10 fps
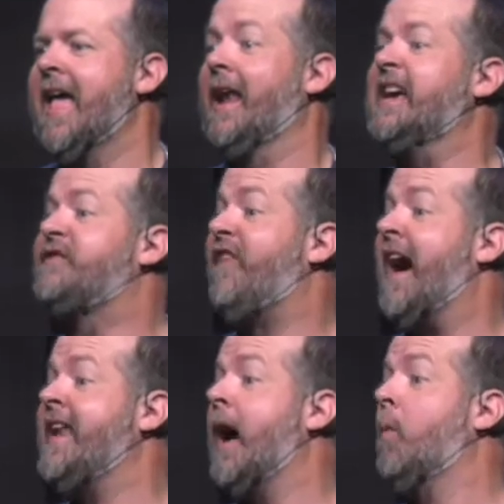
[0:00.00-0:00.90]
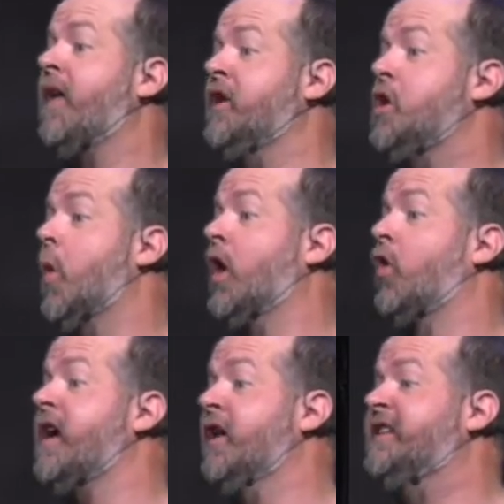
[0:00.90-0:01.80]
Let's find out whether you
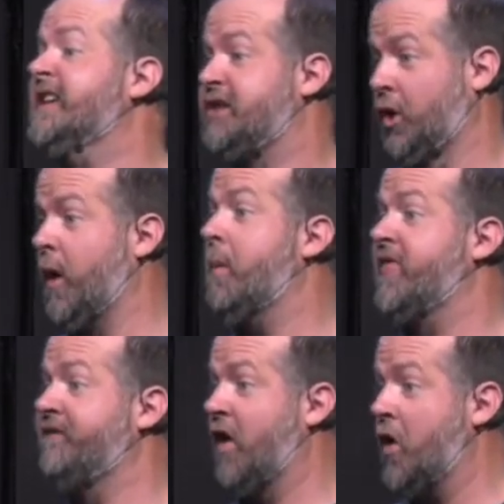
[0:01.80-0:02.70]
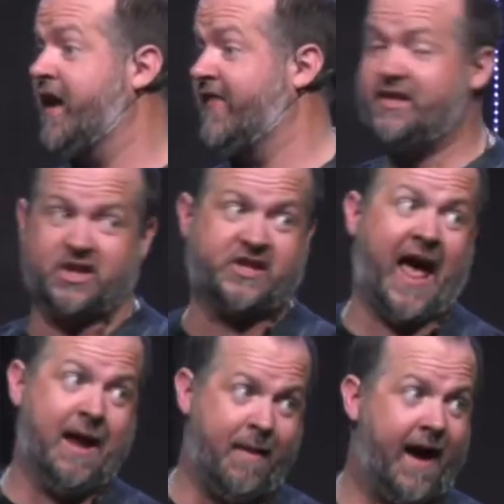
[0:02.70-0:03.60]
agree or disagree with the verdict that just
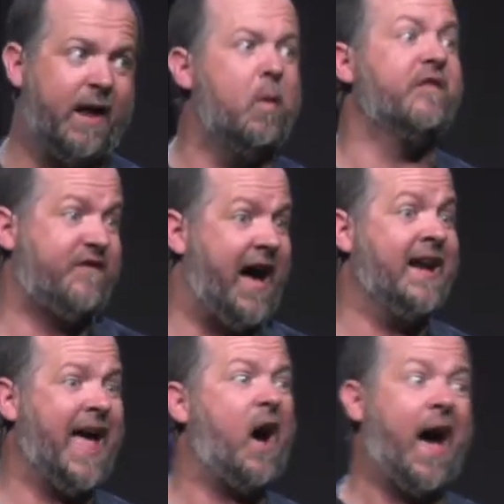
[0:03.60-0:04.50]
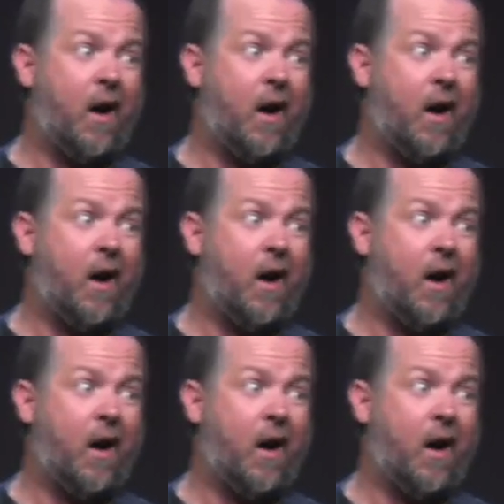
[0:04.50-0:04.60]
came out, and we'll find out how